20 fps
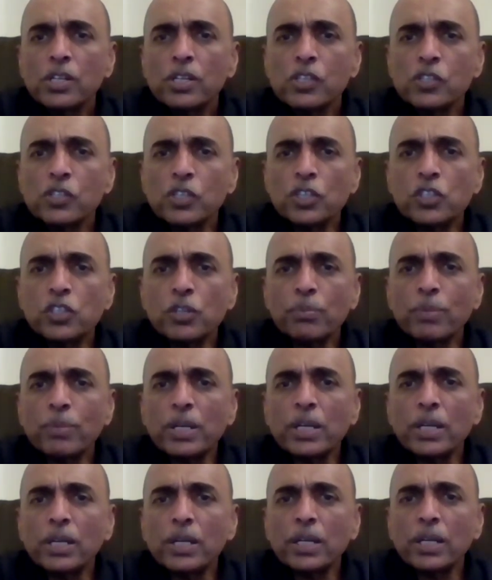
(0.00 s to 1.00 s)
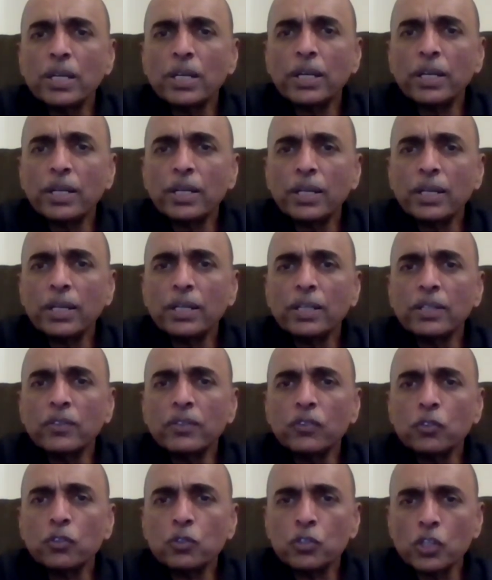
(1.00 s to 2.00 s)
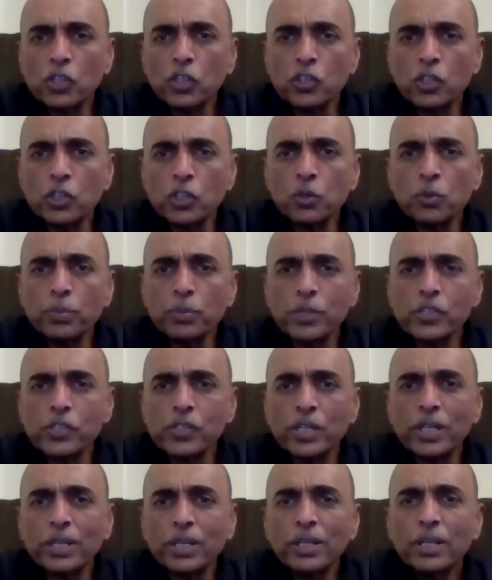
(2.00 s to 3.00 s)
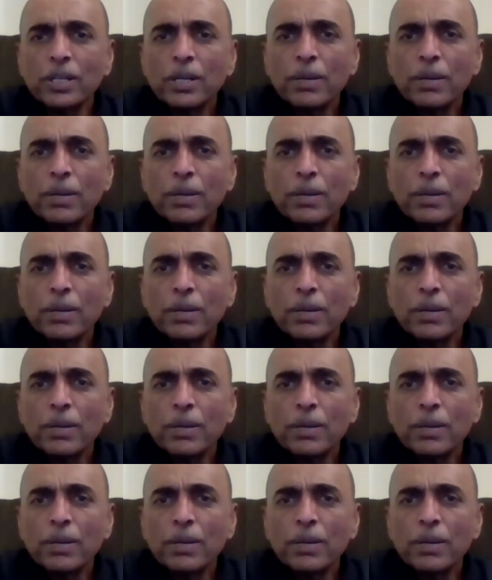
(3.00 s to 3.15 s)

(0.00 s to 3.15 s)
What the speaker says: CGPA in 10th, 62%.